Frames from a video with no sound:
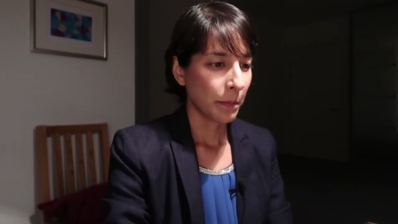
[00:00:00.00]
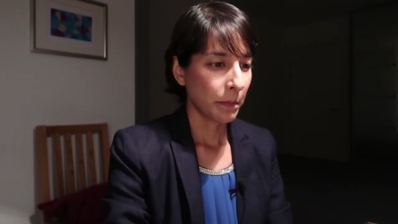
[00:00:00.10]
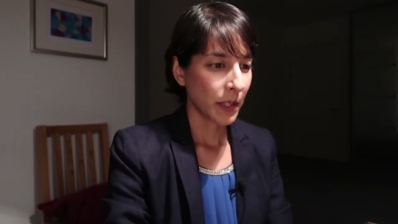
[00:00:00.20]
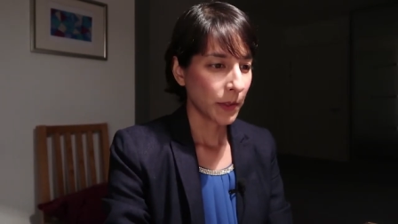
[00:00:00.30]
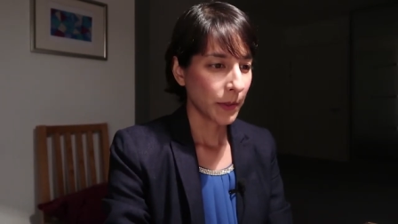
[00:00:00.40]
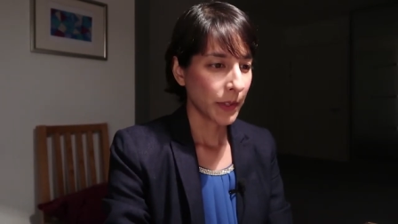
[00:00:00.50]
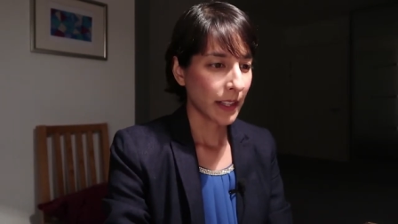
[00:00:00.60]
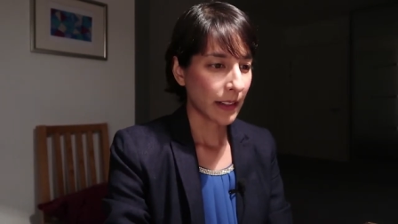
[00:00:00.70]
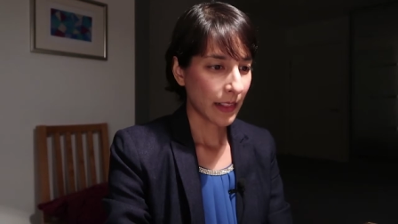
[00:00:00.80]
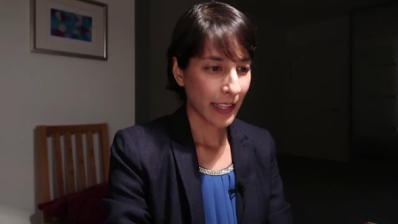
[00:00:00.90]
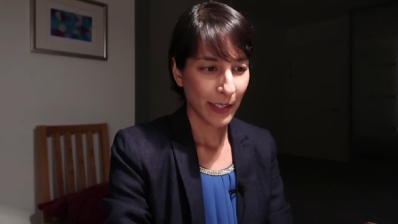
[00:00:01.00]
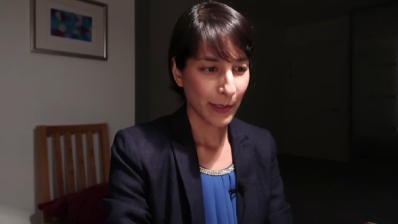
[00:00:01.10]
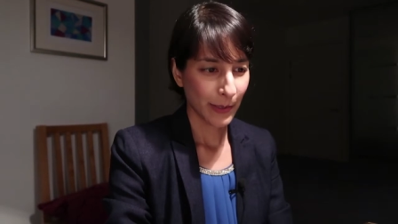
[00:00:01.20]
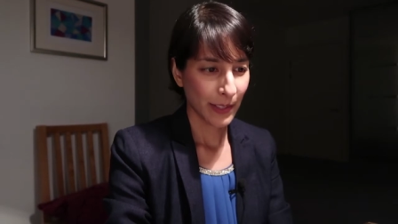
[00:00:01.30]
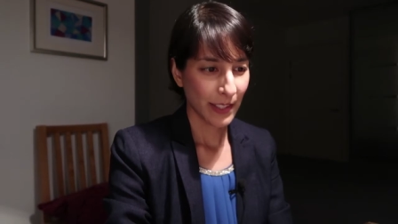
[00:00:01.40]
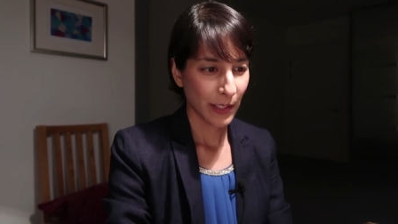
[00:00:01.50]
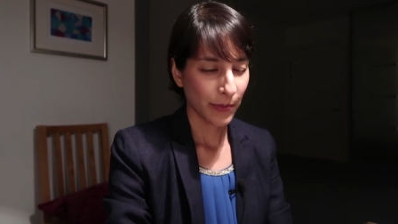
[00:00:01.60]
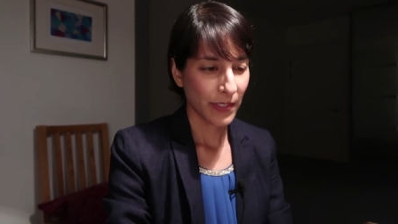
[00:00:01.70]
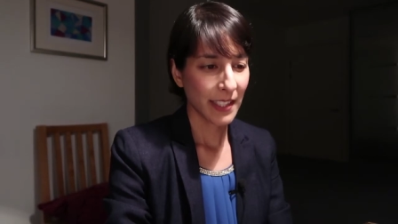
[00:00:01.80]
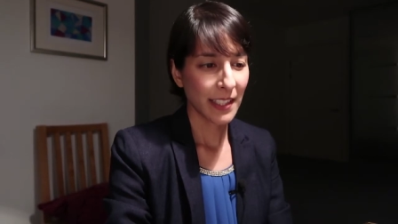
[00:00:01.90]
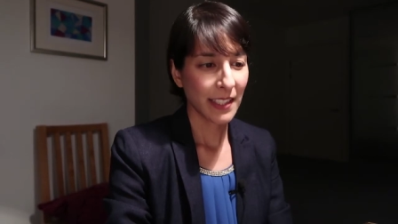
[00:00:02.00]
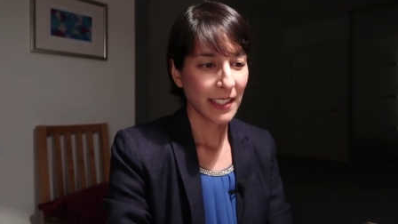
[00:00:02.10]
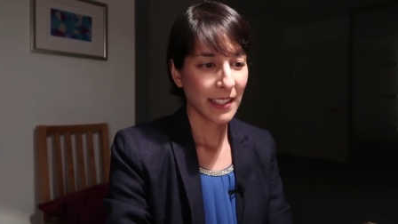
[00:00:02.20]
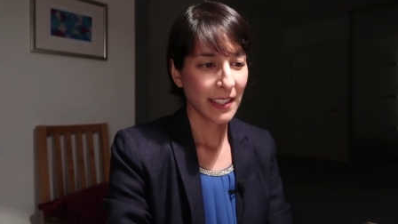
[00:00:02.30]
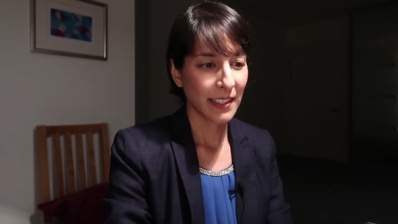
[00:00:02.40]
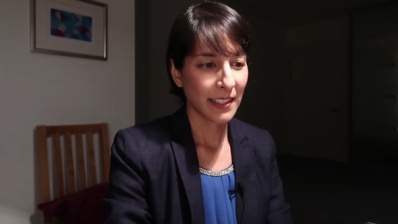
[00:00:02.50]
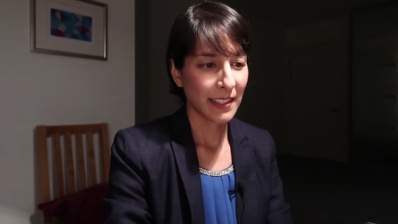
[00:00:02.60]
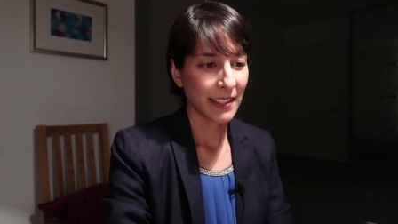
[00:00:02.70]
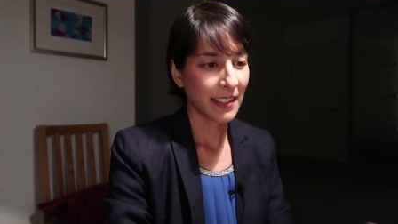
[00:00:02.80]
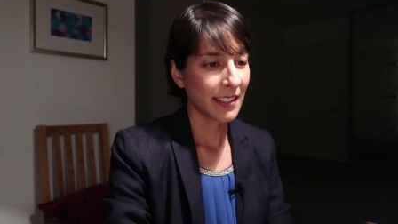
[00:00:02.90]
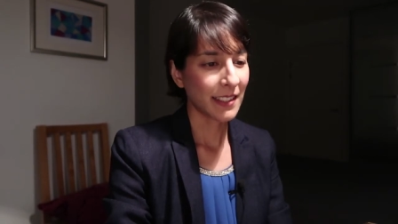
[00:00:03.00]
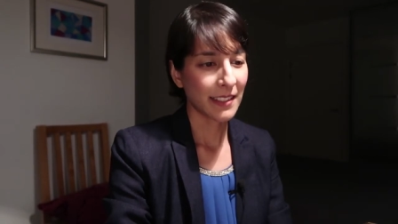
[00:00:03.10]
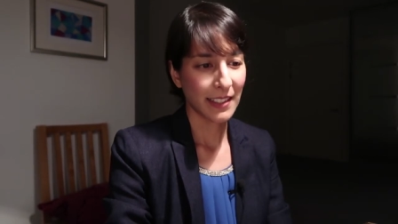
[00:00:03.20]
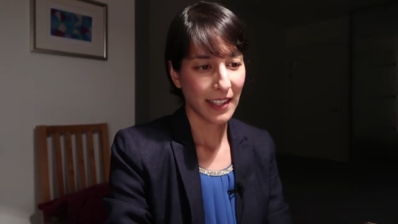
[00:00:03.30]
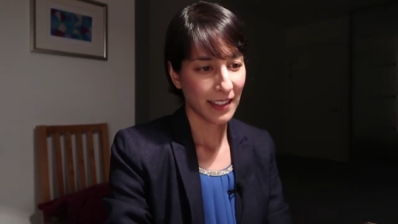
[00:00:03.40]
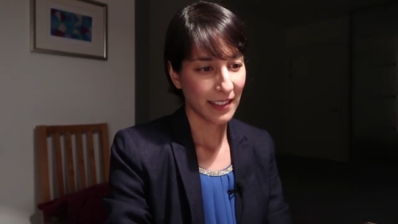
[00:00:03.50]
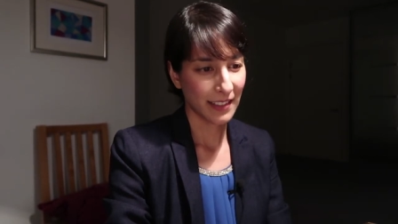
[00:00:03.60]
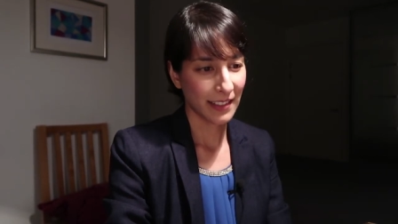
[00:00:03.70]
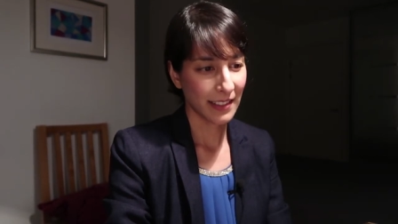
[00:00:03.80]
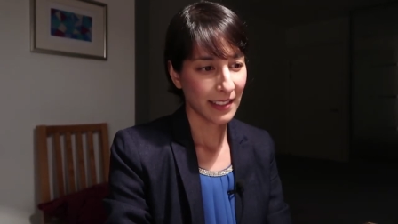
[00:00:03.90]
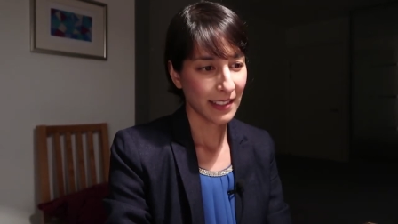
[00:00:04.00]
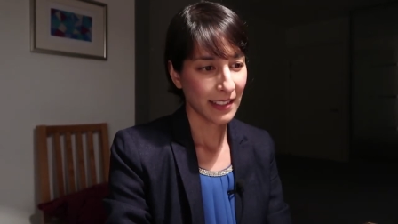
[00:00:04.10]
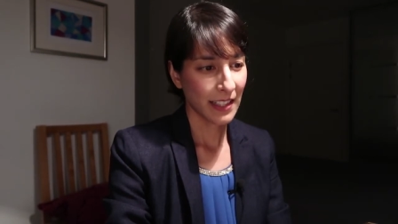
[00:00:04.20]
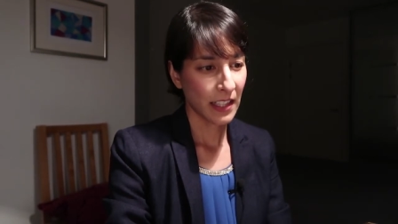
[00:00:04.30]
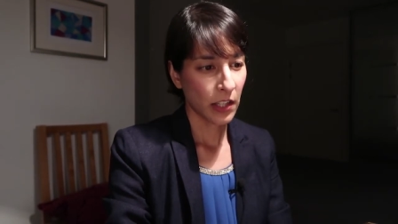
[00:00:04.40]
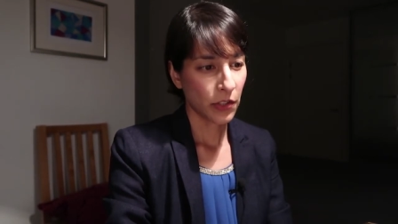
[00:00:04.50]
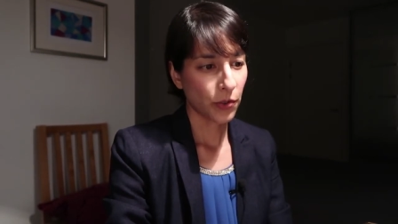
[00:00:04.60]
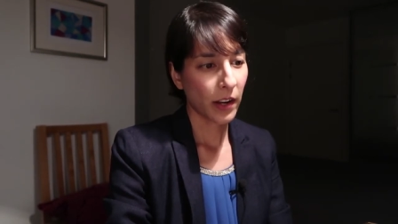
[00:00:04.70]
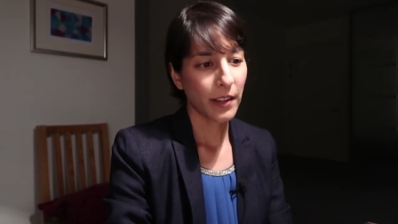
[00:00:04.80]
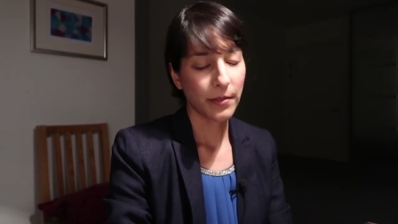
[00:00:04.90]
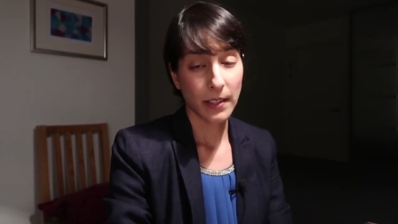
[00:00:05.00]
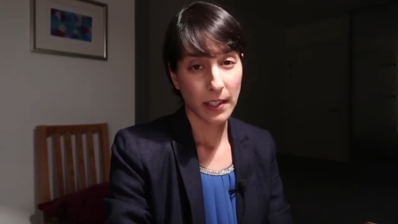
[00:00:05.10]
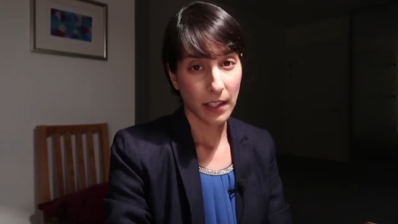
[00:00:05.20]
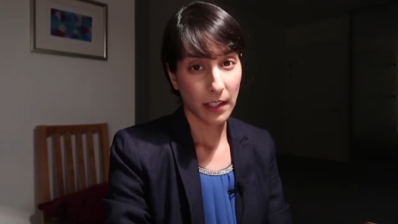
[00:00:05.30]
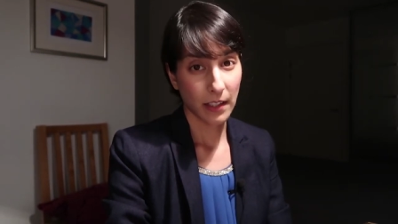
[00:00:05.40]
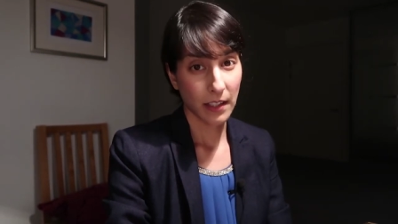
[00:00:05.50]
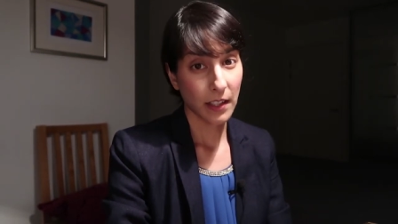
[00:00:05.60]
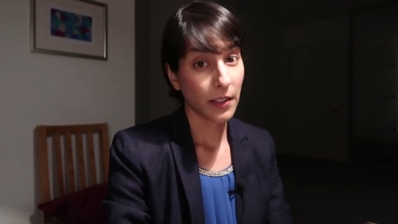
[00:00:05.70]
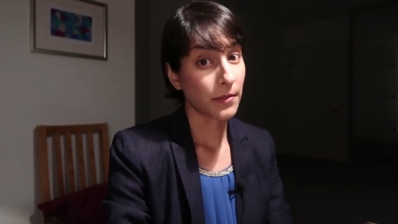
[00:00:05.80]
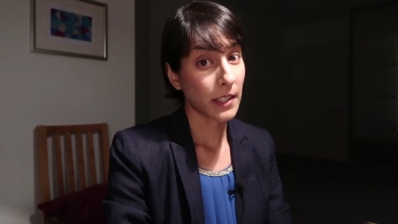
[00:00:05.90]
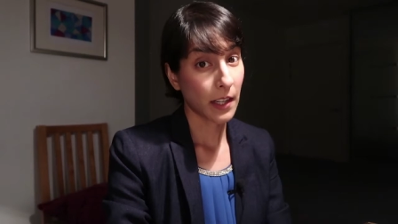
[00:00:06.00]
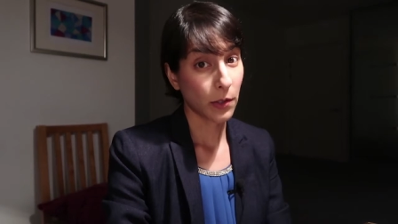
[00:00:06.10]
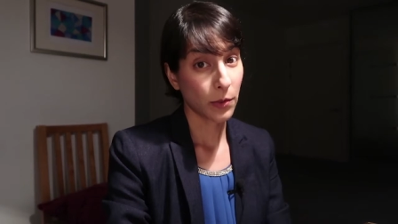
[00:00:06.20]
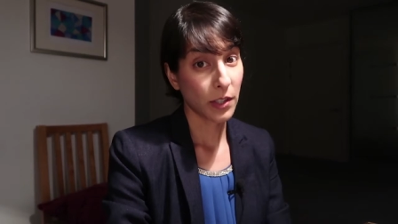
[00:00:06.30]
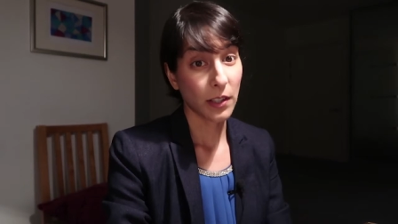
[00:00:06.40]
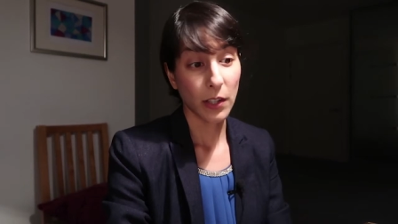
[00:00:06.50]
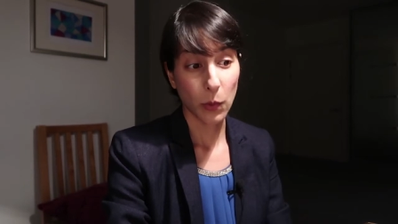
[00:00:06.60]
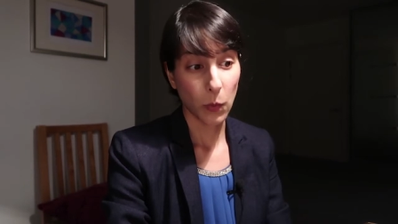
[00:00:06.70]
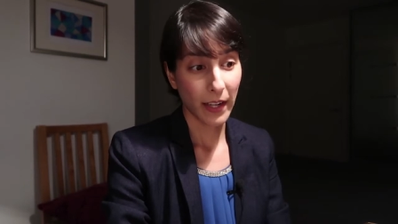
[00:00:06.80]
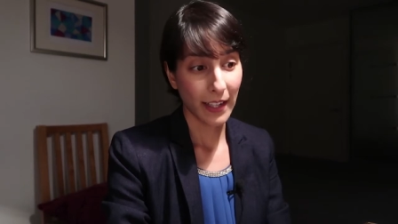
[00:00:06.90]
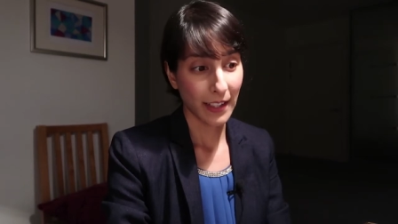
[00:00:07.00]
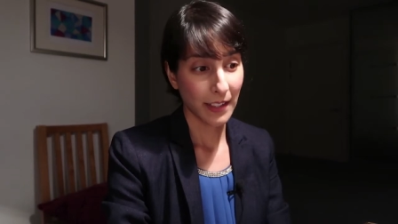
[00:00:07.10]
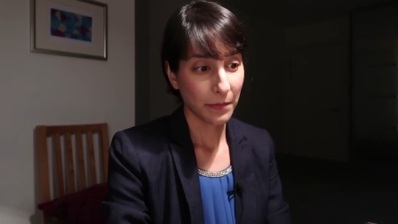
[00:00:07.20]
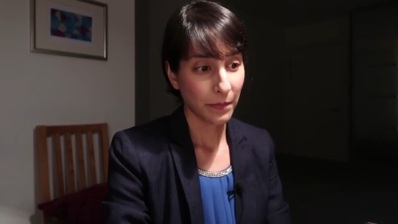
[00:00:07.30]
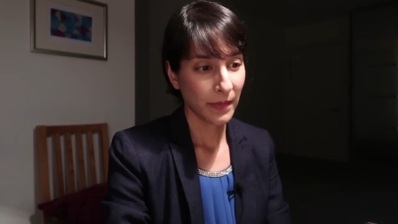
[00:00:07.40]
Melt the clouds of sin, sin and sadness. Drive the dark of doubt away.